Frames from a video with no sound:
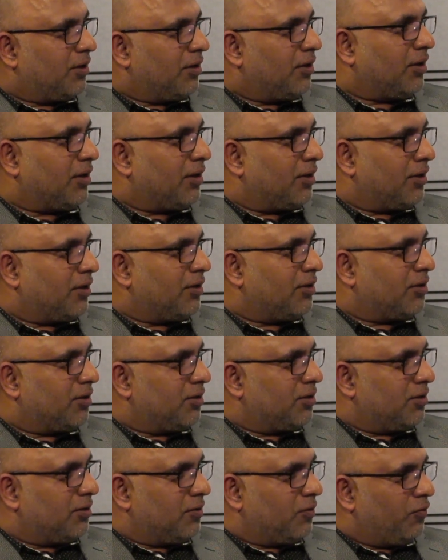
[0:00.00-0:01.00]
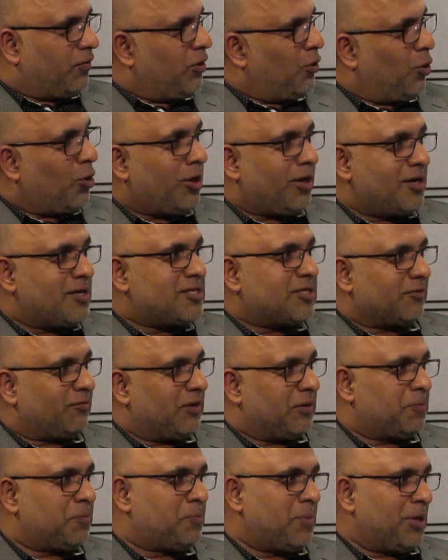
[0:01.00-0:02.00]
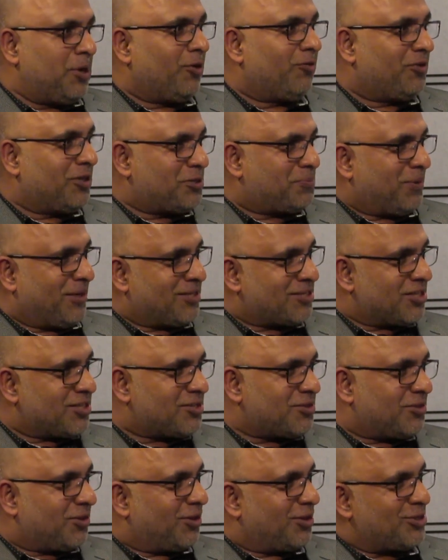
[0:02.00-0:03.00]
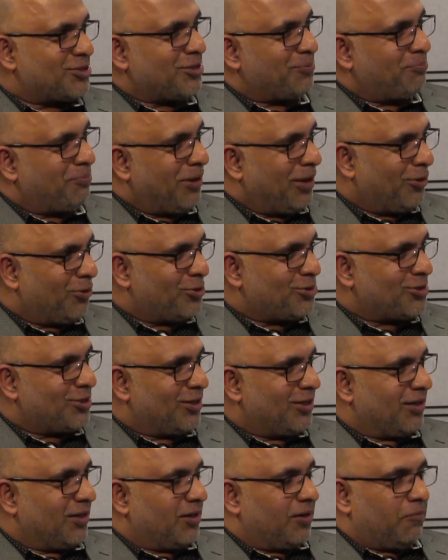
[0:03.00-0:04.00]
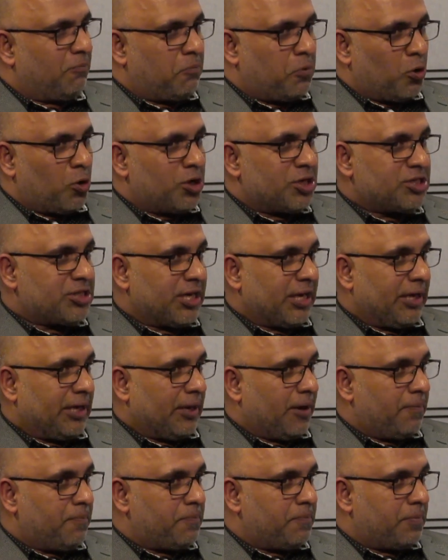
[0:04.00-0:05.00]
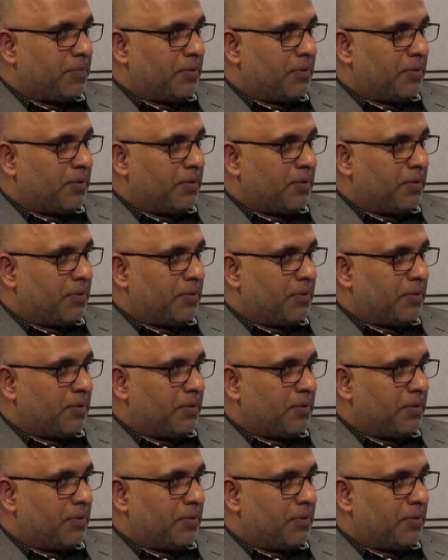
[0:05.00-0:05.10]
Yeah, we already developed many of these pieces. It's about polishing it up